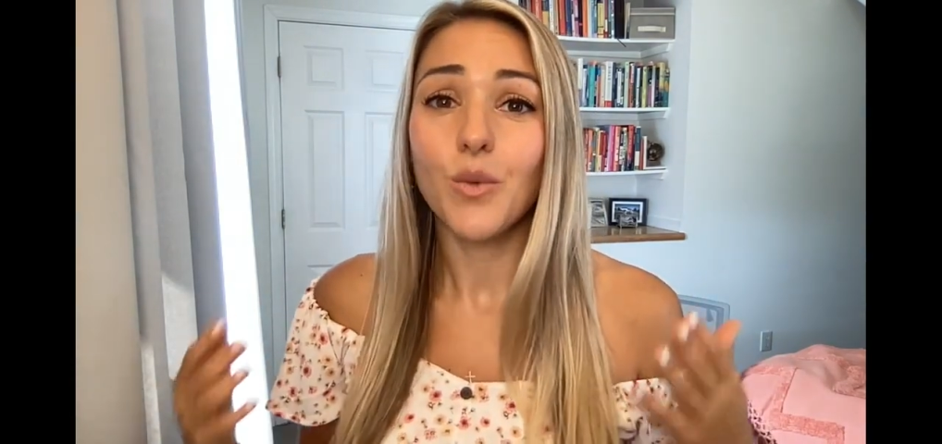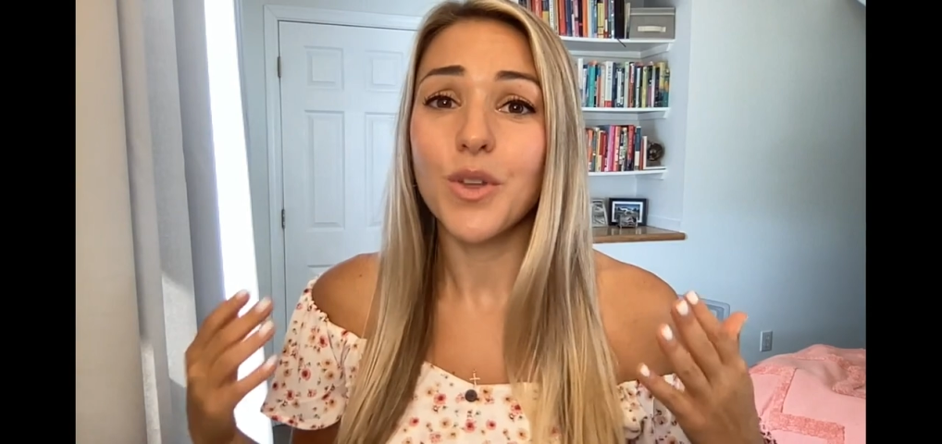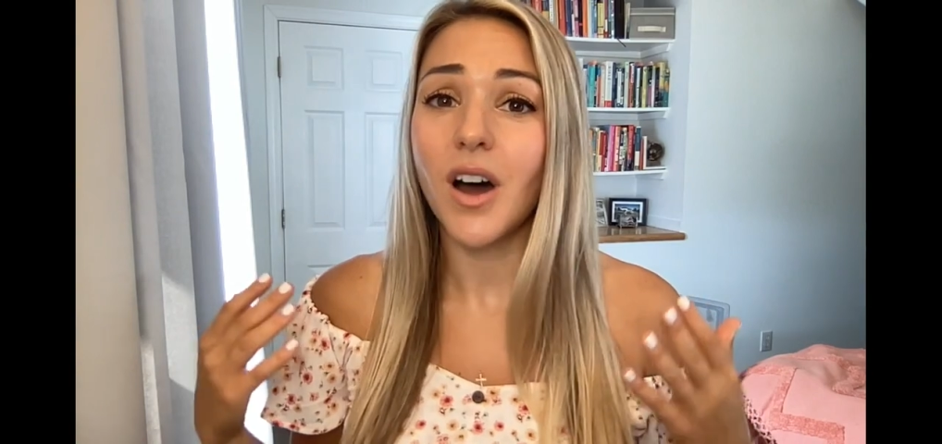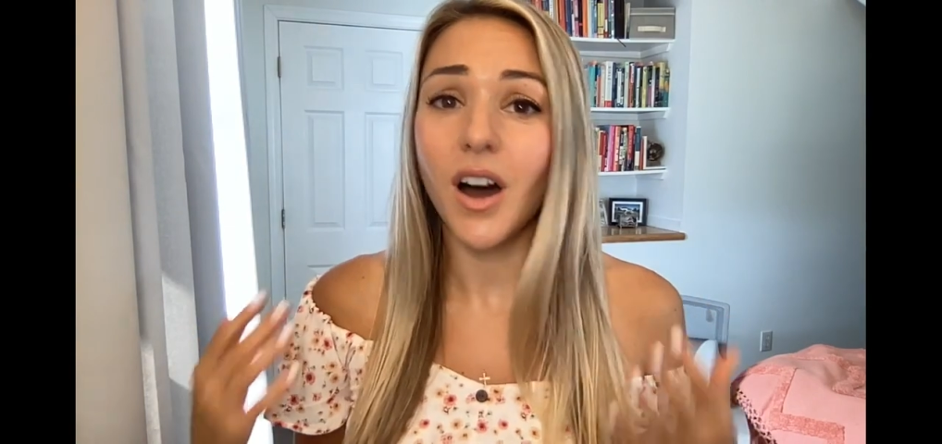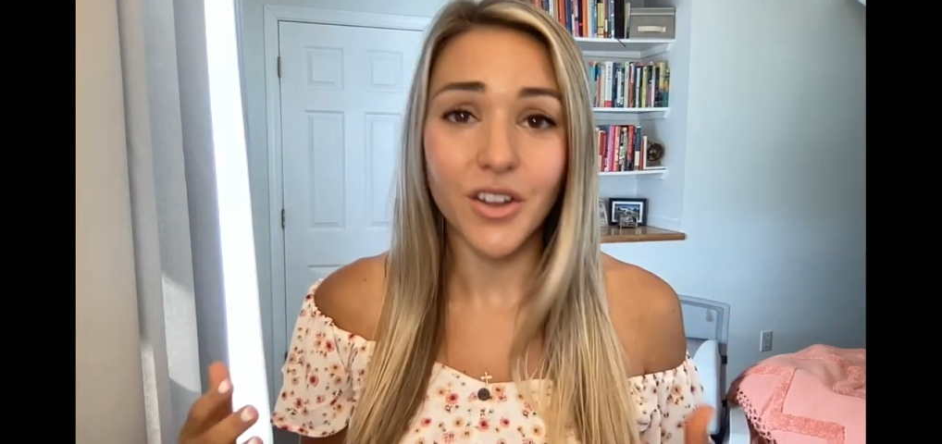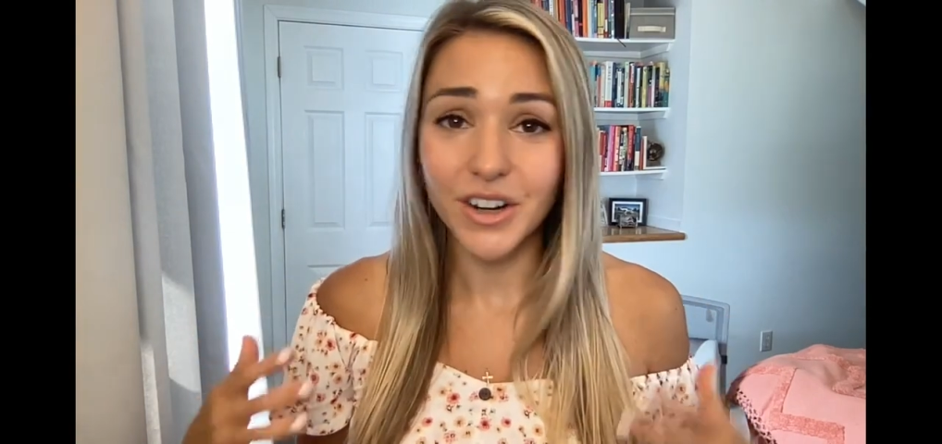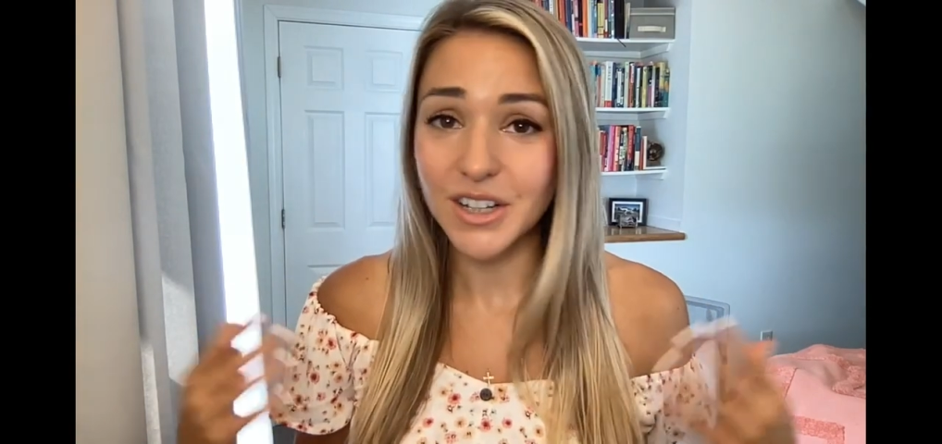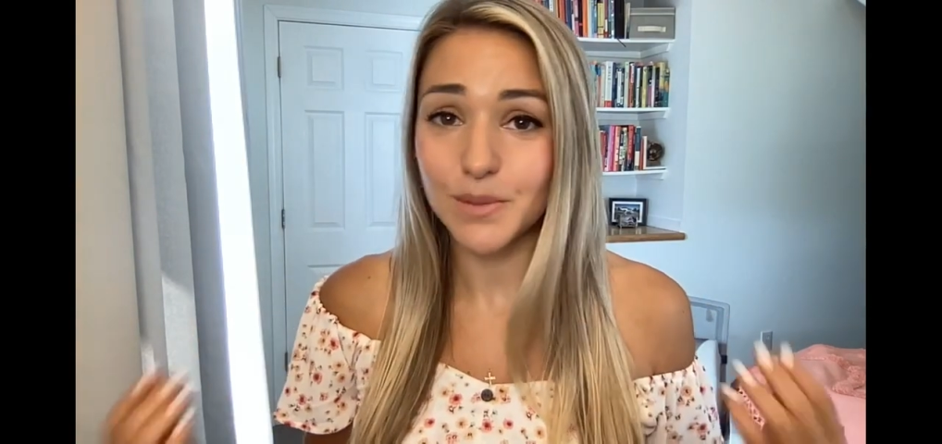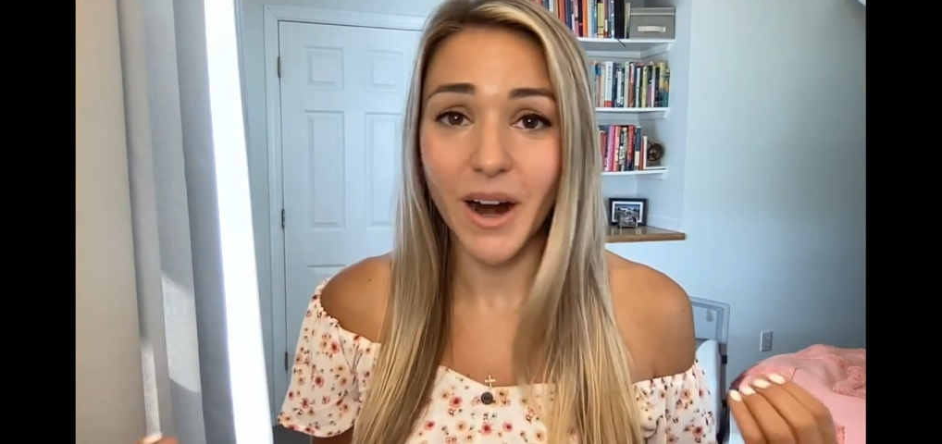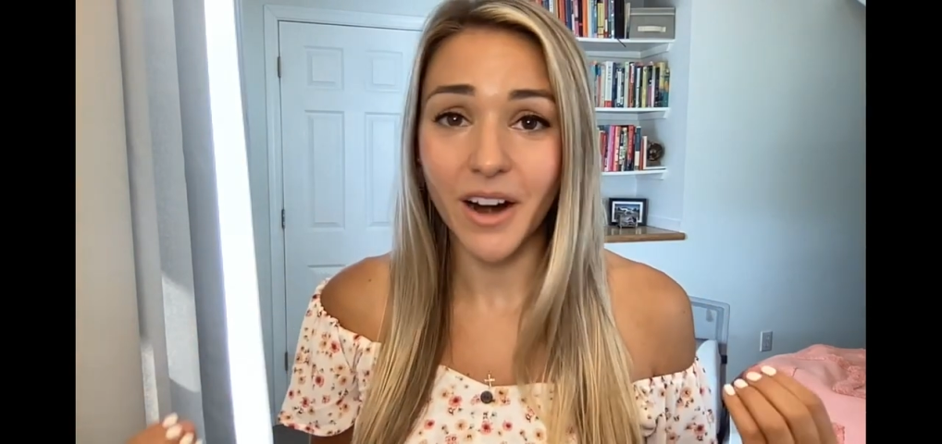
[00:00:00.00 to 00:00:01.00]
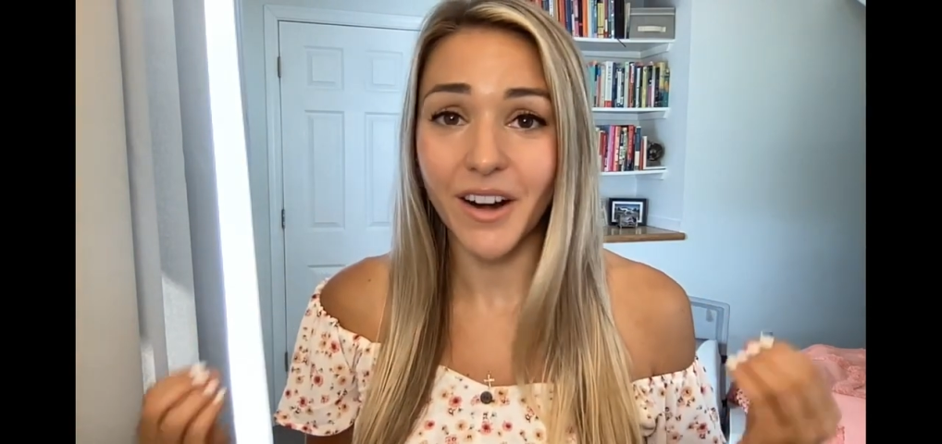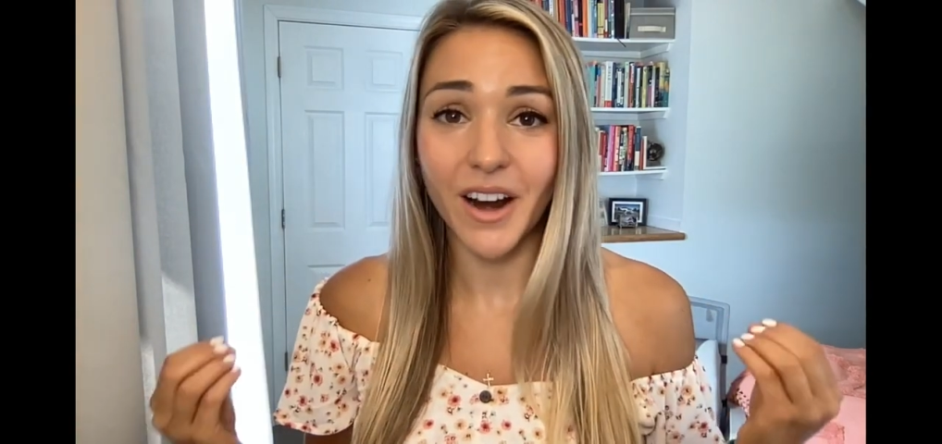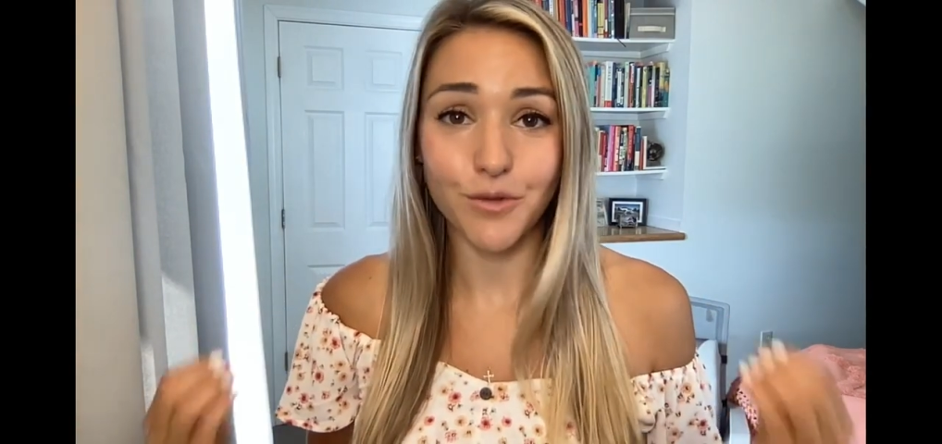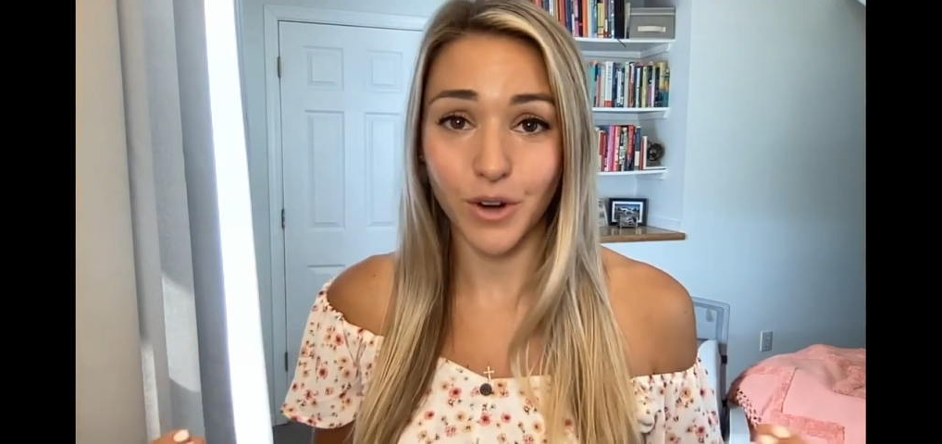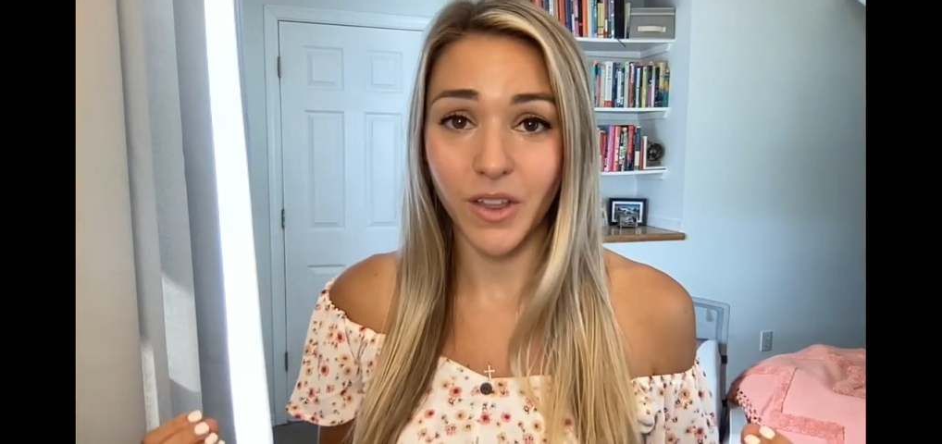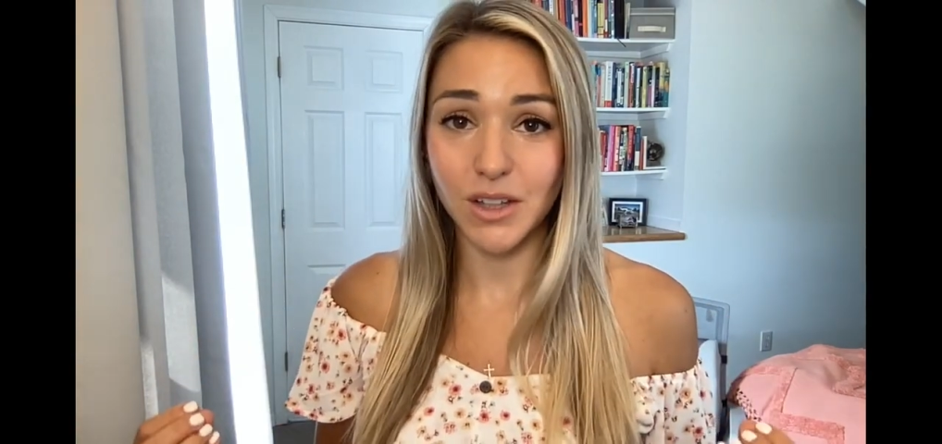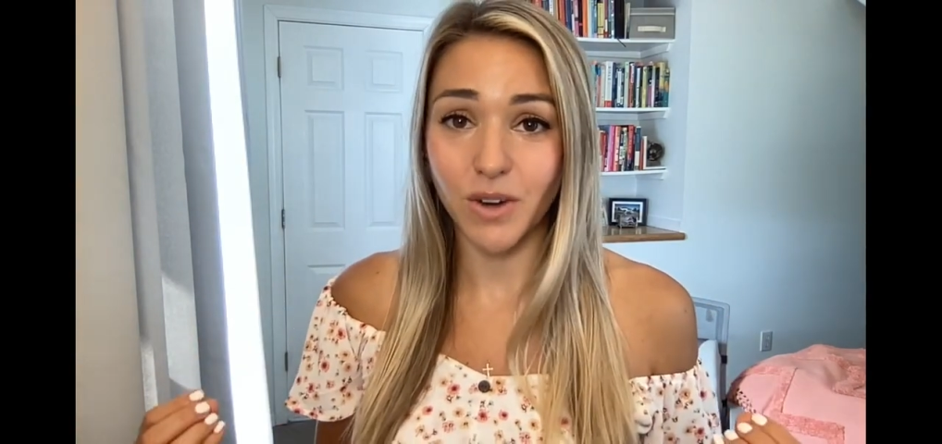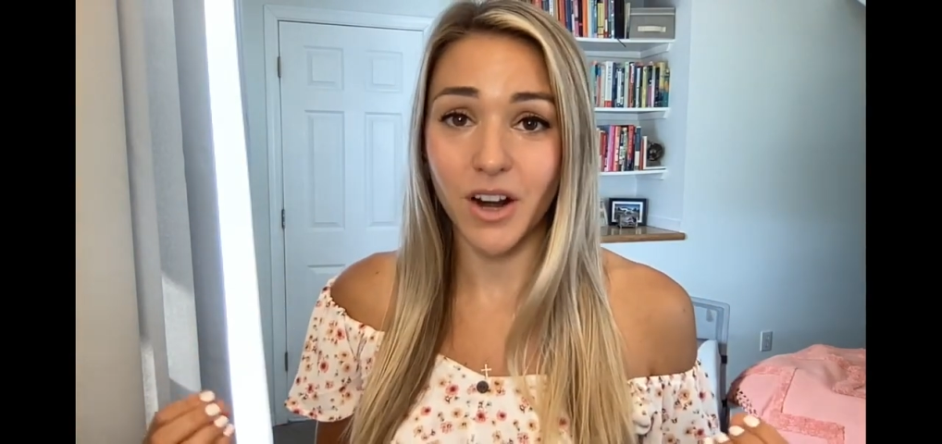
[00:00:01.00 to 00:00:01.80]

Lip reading: with other aspiring freelance